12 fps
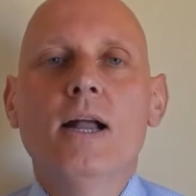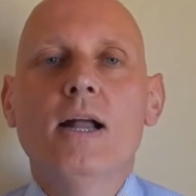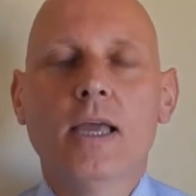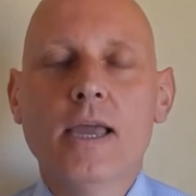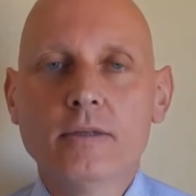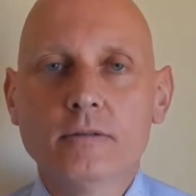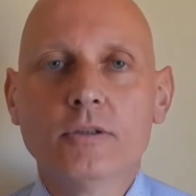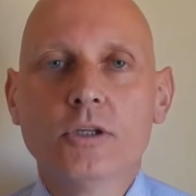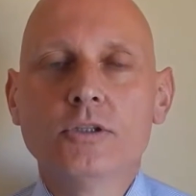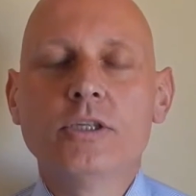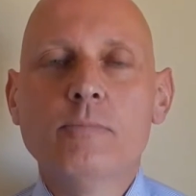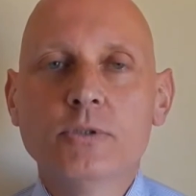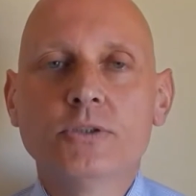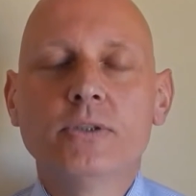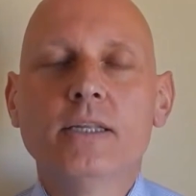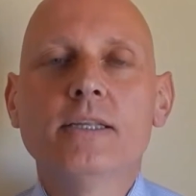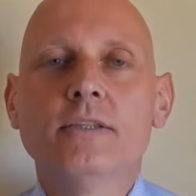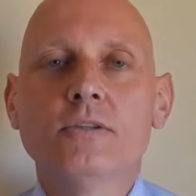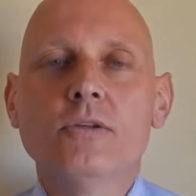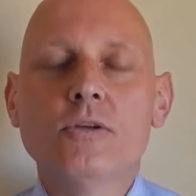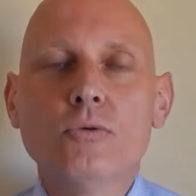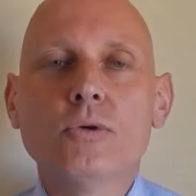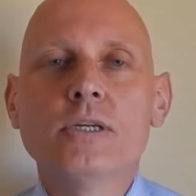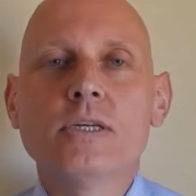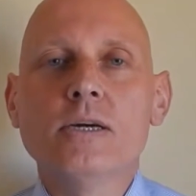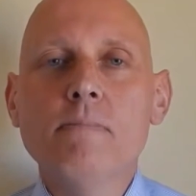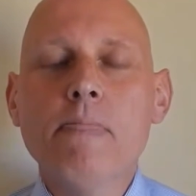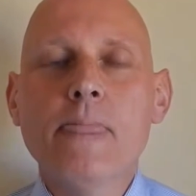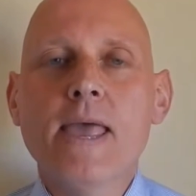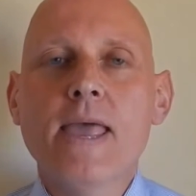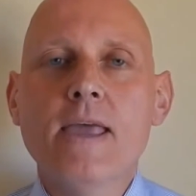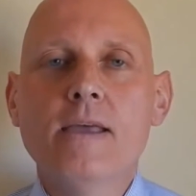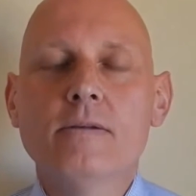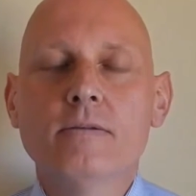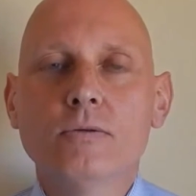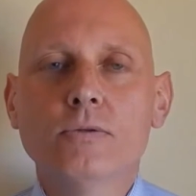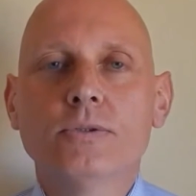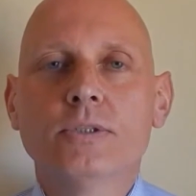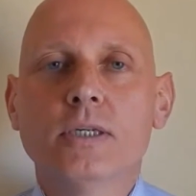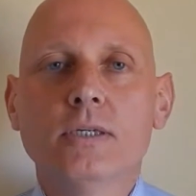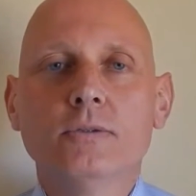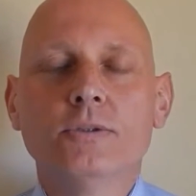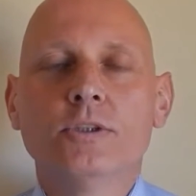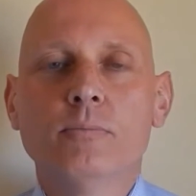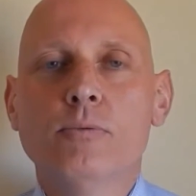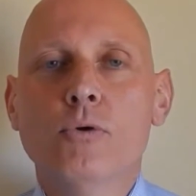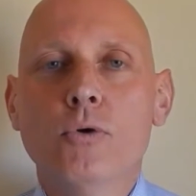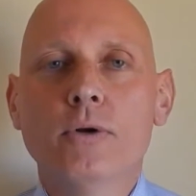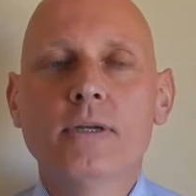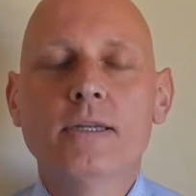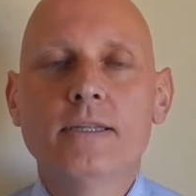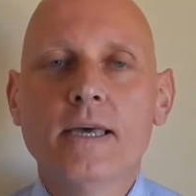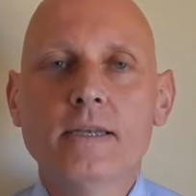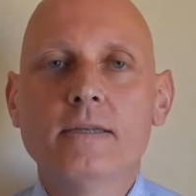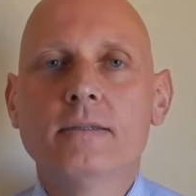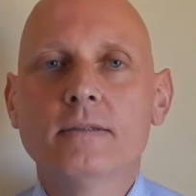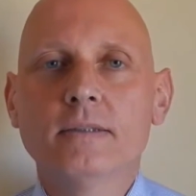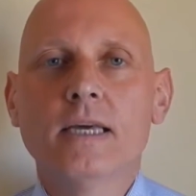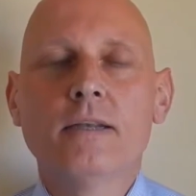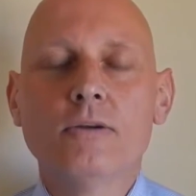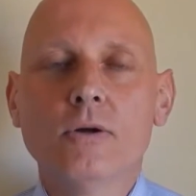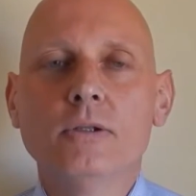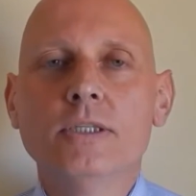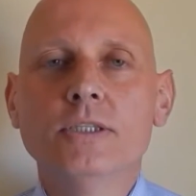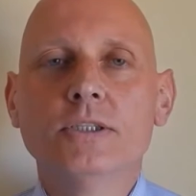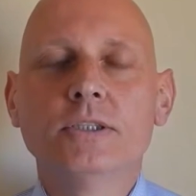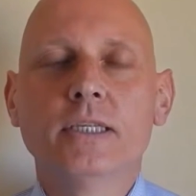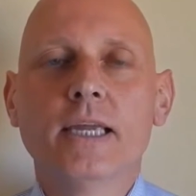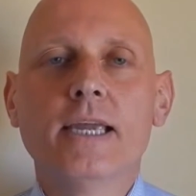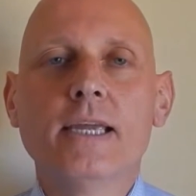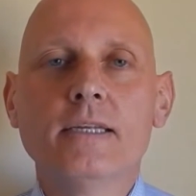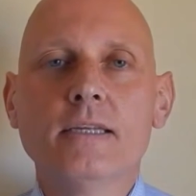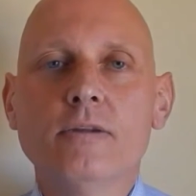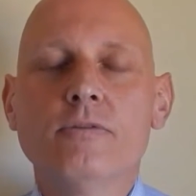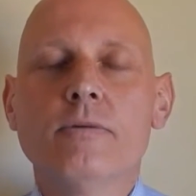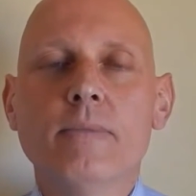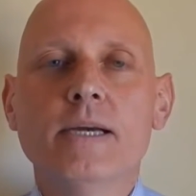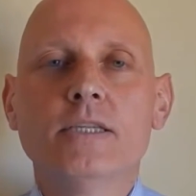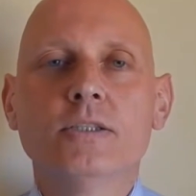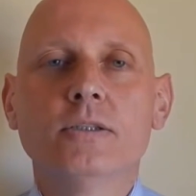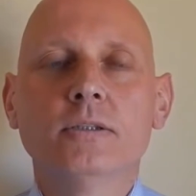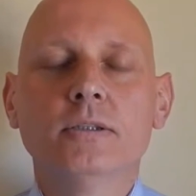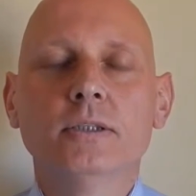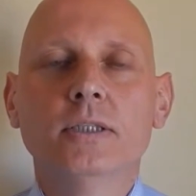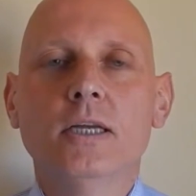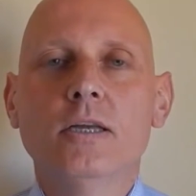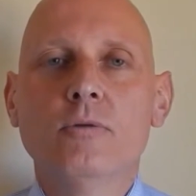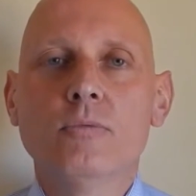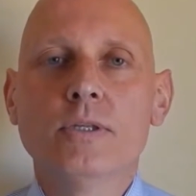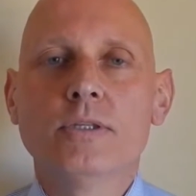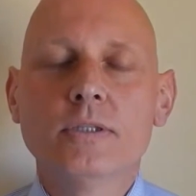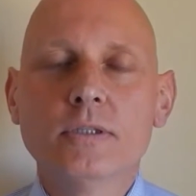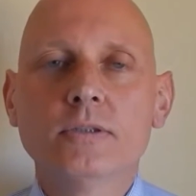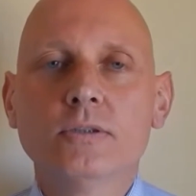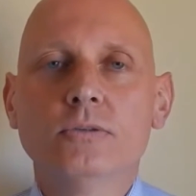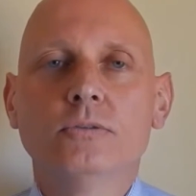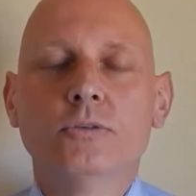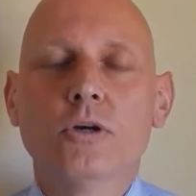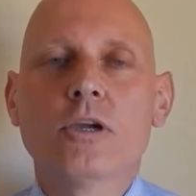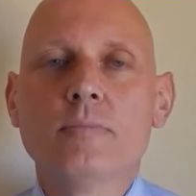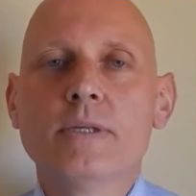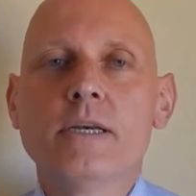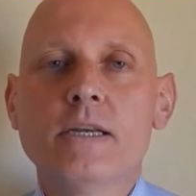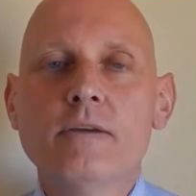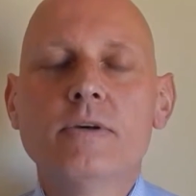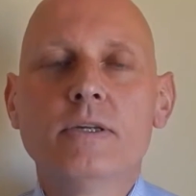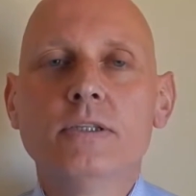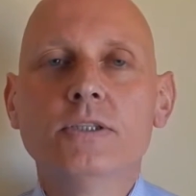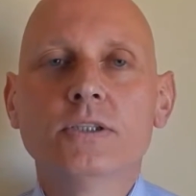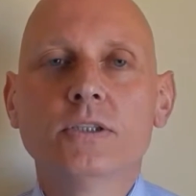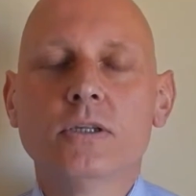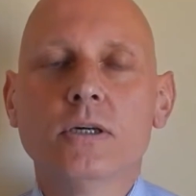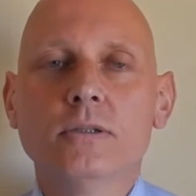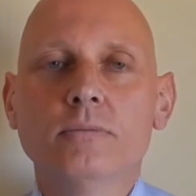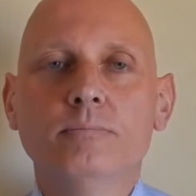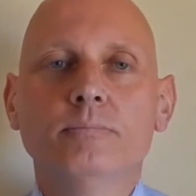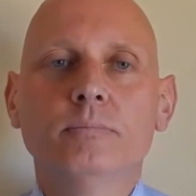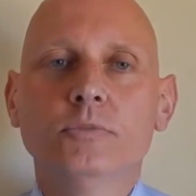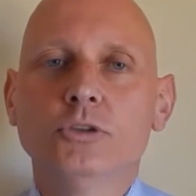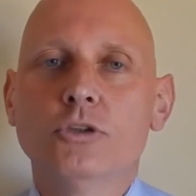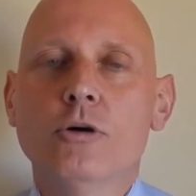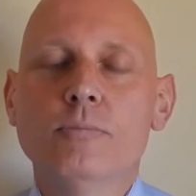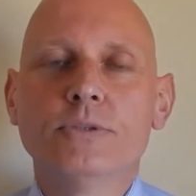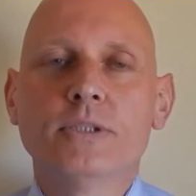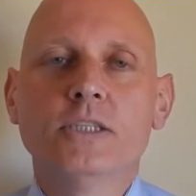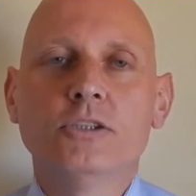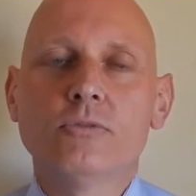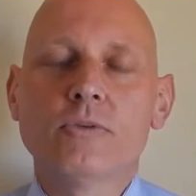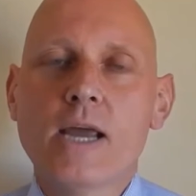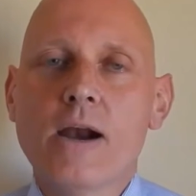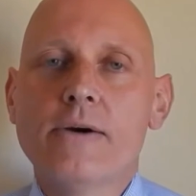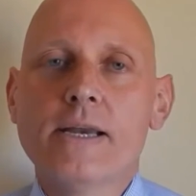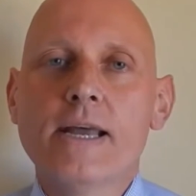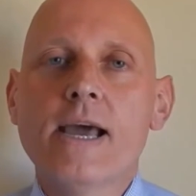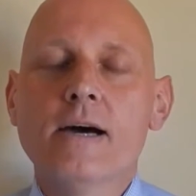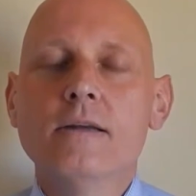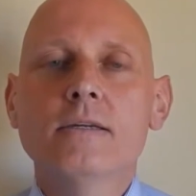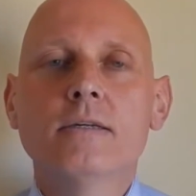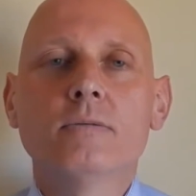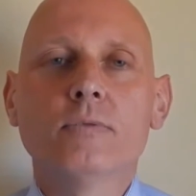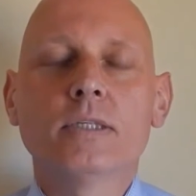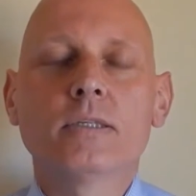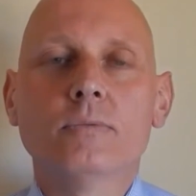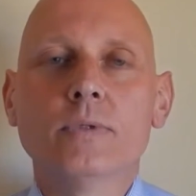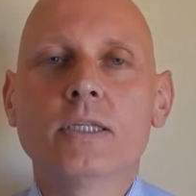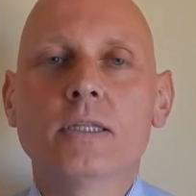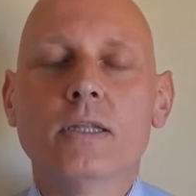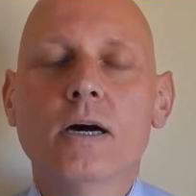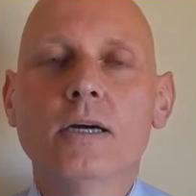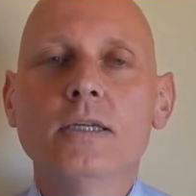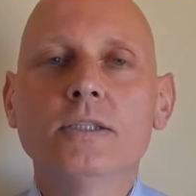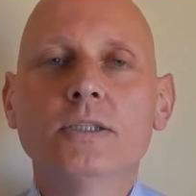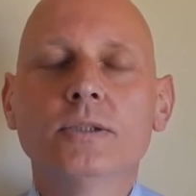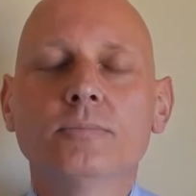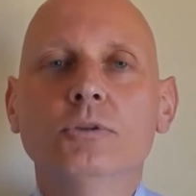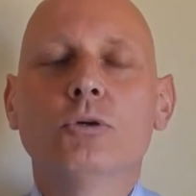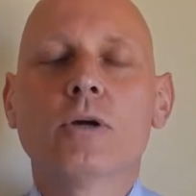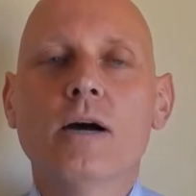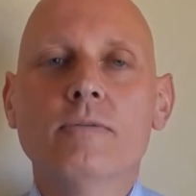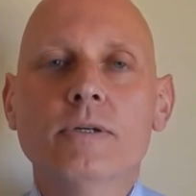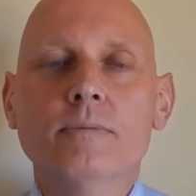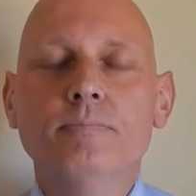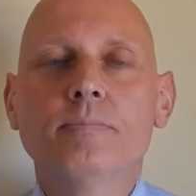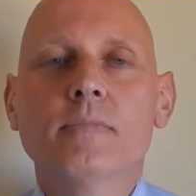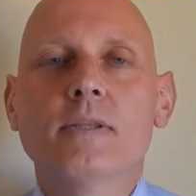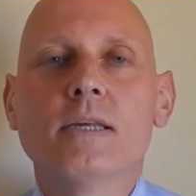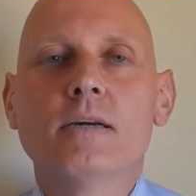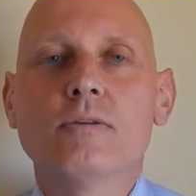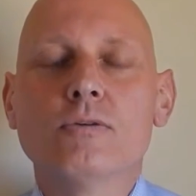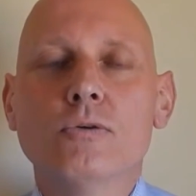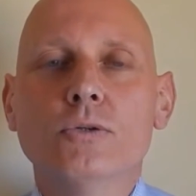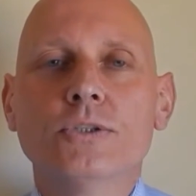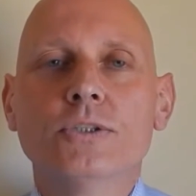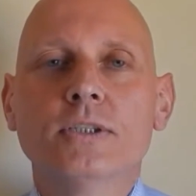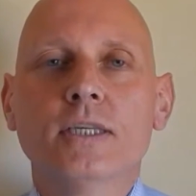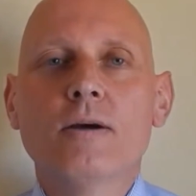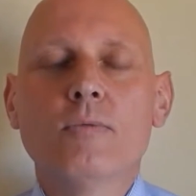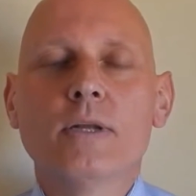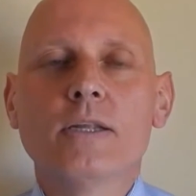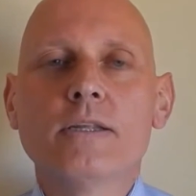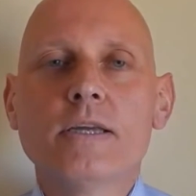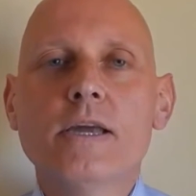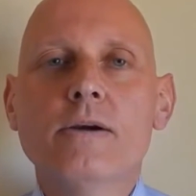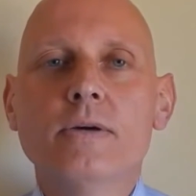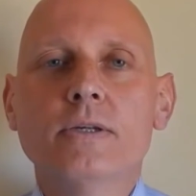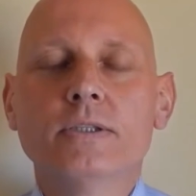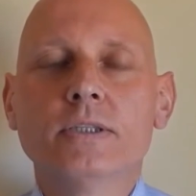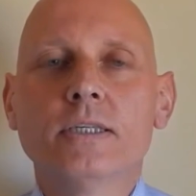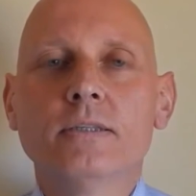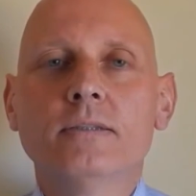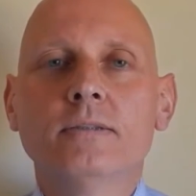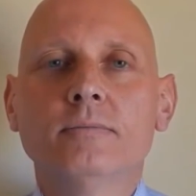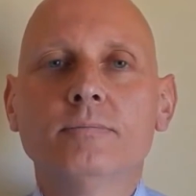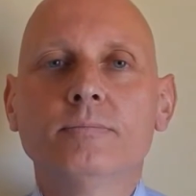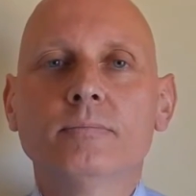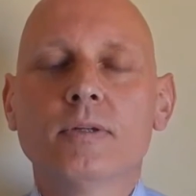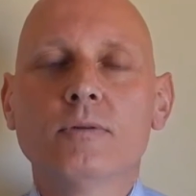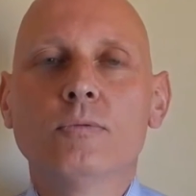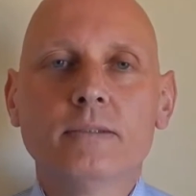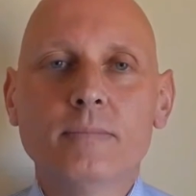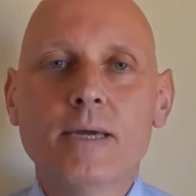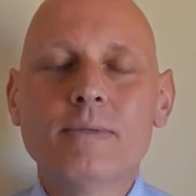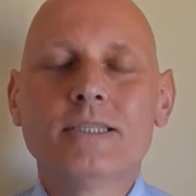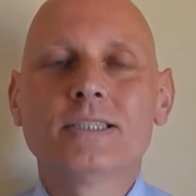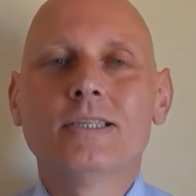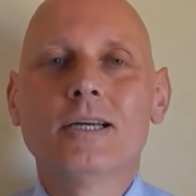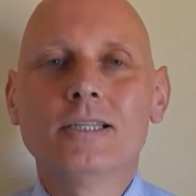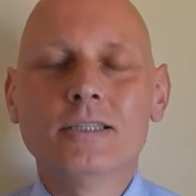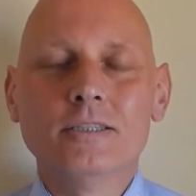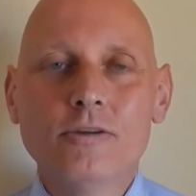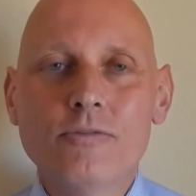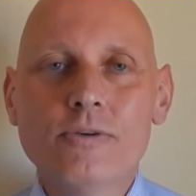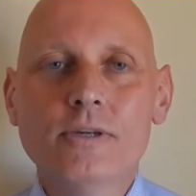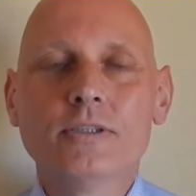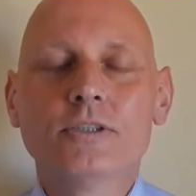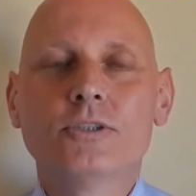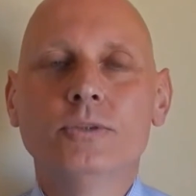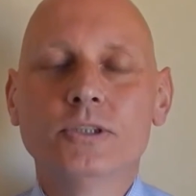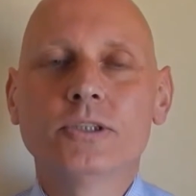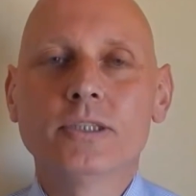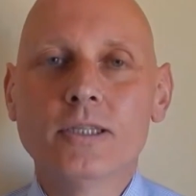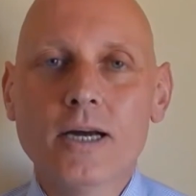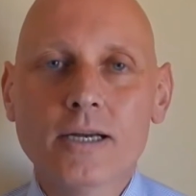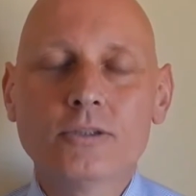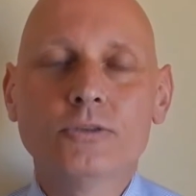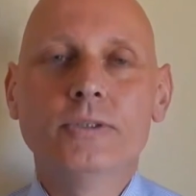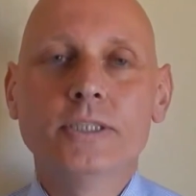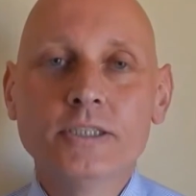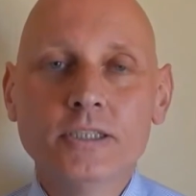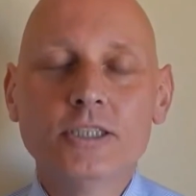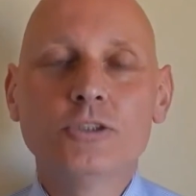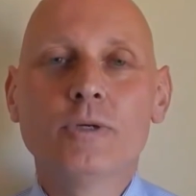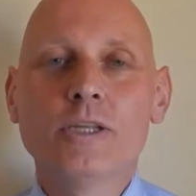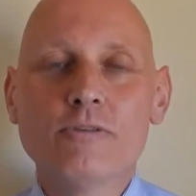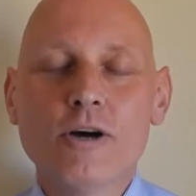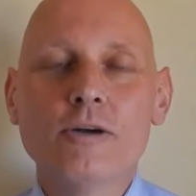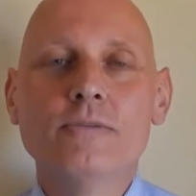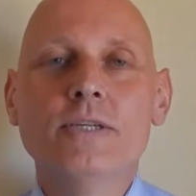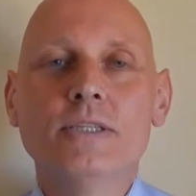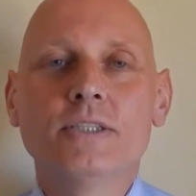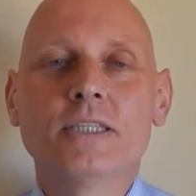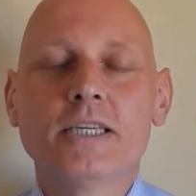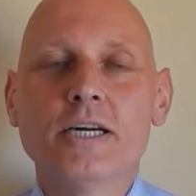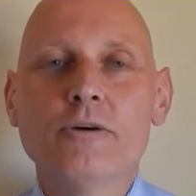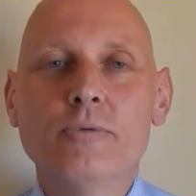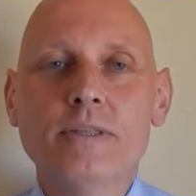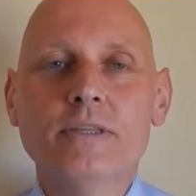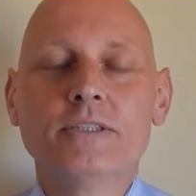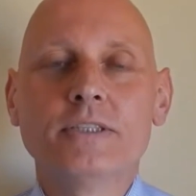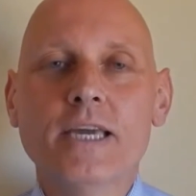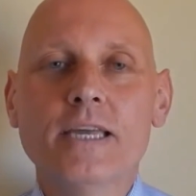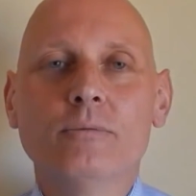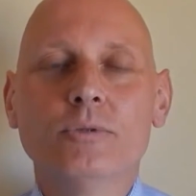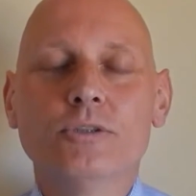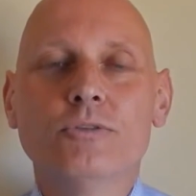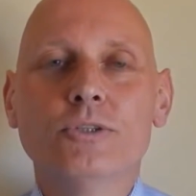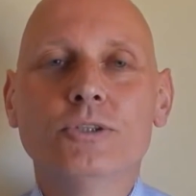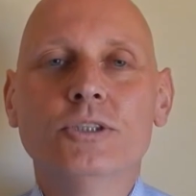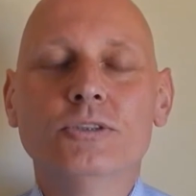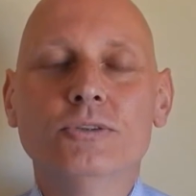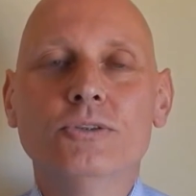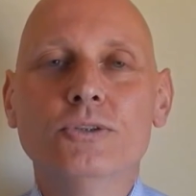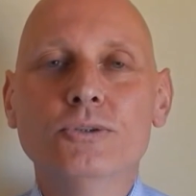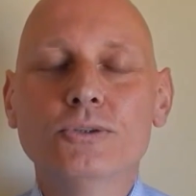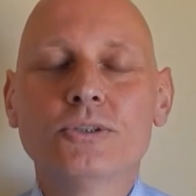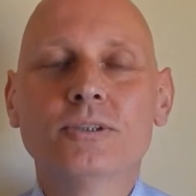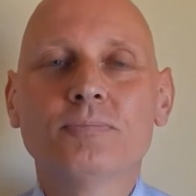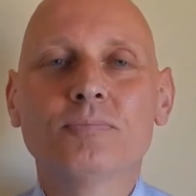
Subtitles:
and you can demonstrate that to the auditor and also support that knowledge and information with documented evidence on jobs that you've carried out with clients, you're covered. Now, of course, one of the areas that may be slightly different, just like traditionally 25 years ago when the standard was first introduced,